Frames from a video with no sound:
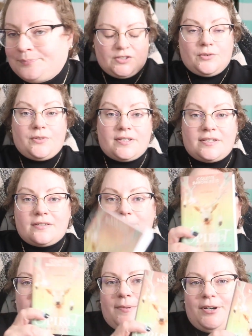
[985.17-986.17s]
So this is
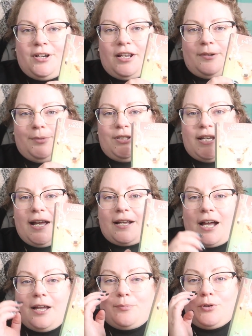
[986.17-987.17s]
my spirit animal
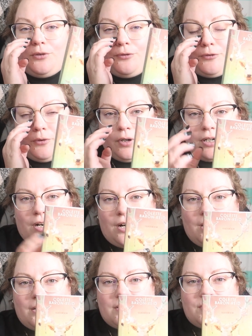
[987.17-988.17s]
deck. I pull 4
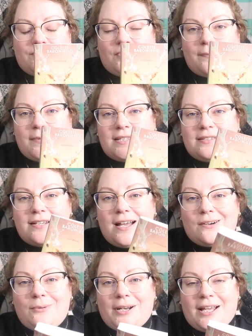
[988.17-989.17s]
cards from this
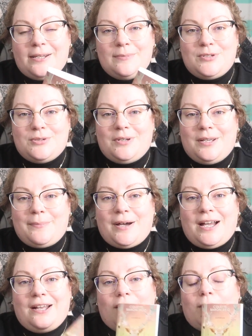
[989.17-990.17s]
deck when I am doing
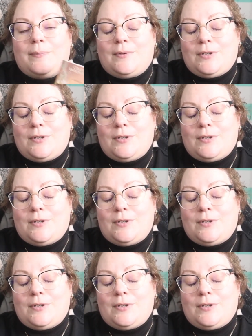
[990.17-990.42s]
my